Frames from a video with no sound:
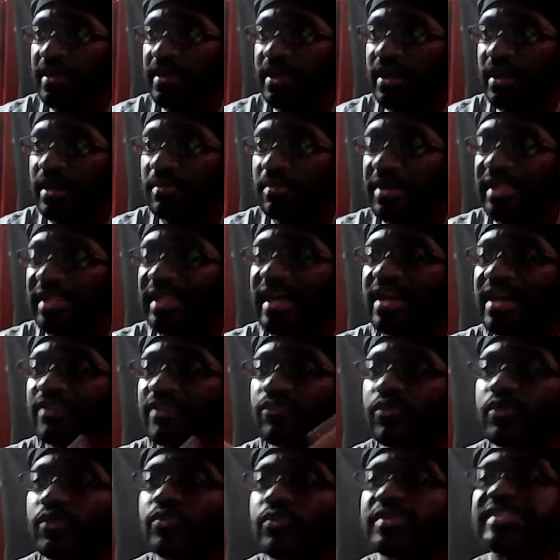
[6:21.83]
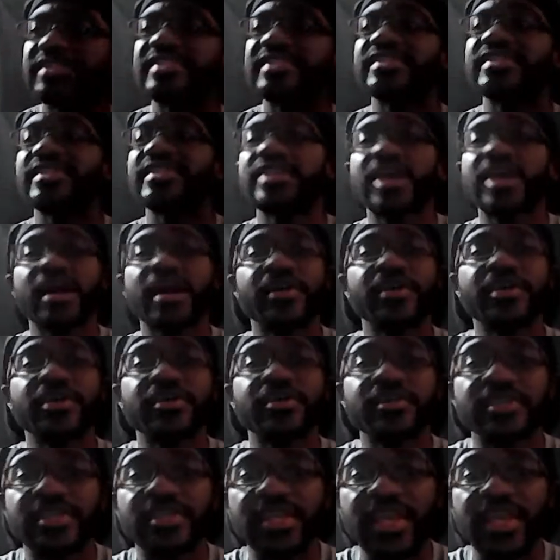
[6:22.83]
A lot of what we see out here
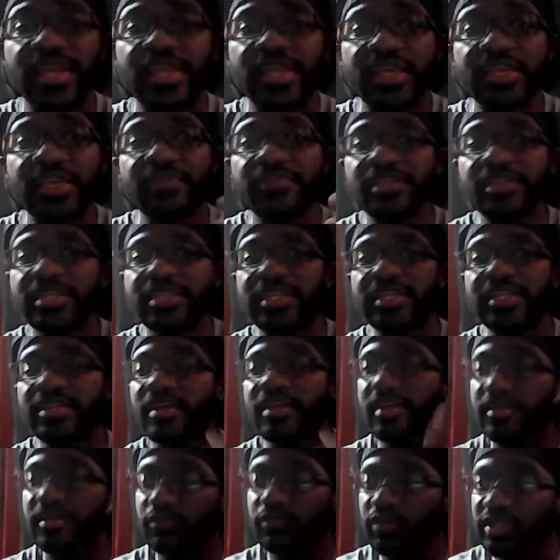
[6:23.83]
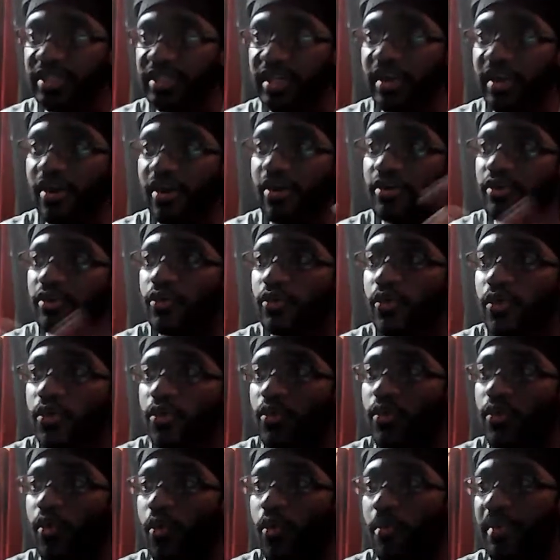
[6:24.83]
today, even in the what they call the
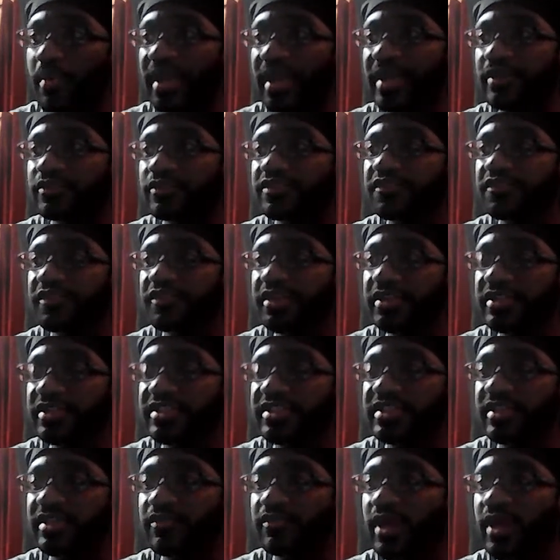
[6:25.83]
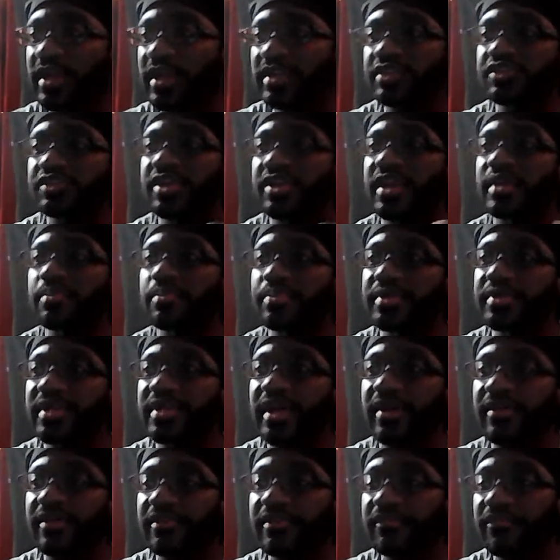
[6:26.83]
quote unquote manosphere and stuff, while they try to
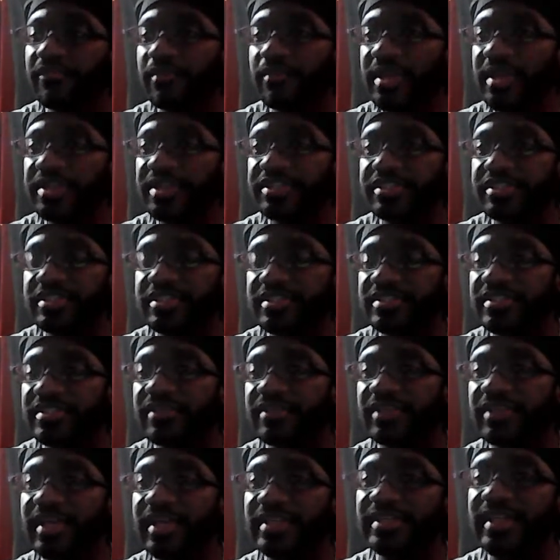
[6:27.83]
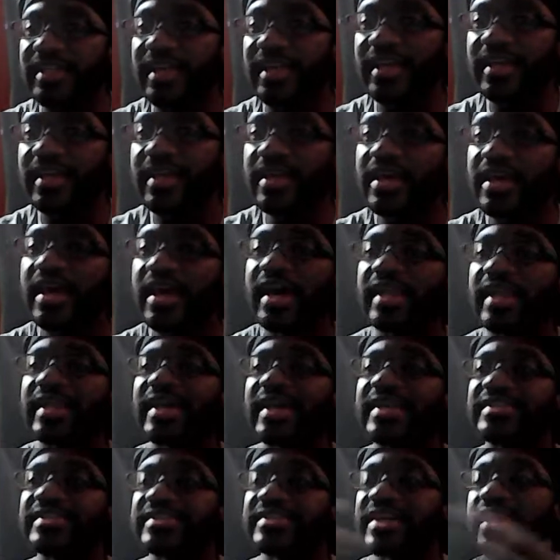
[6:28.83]
put out information and stuff like that,
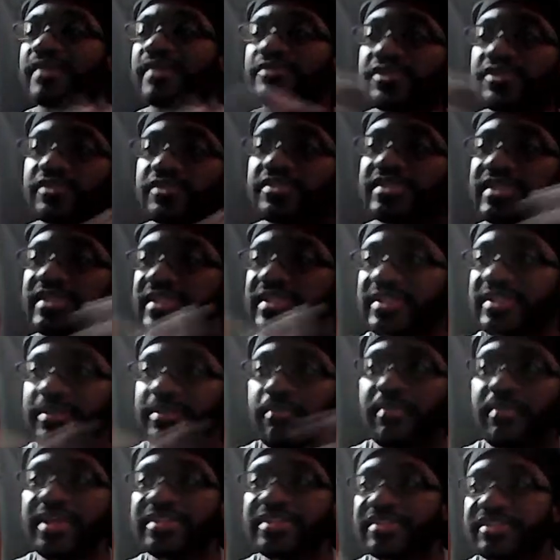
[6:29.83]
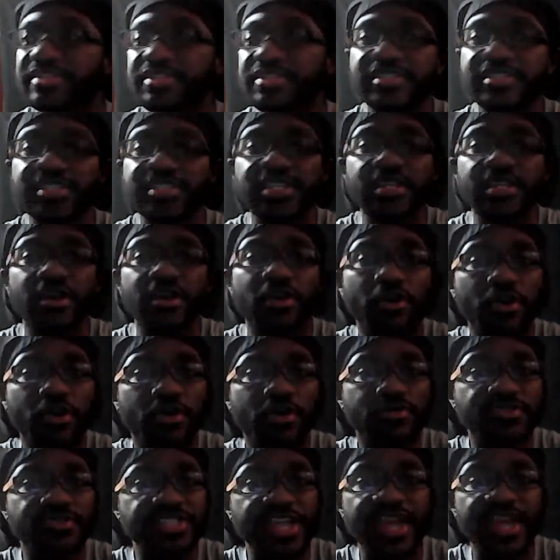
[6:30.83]
a lot of times you see that the messages get
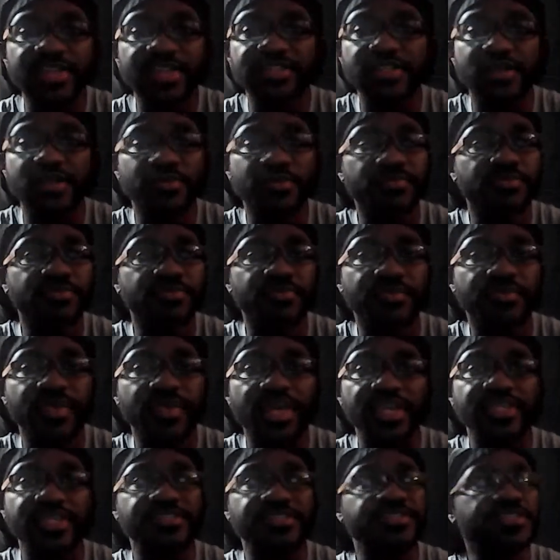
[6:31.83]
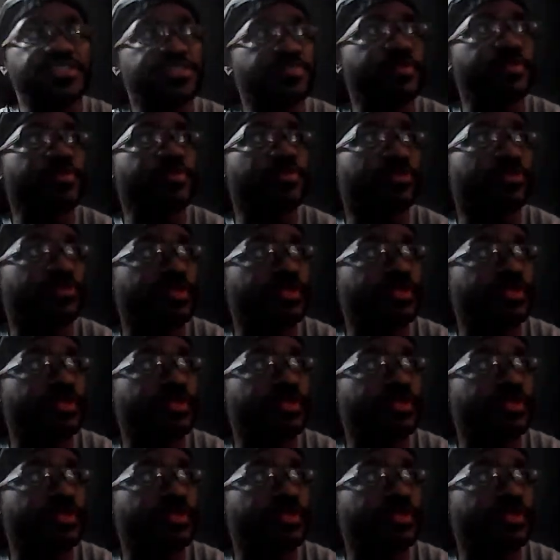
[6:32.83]
all jacked up. Well, and it's just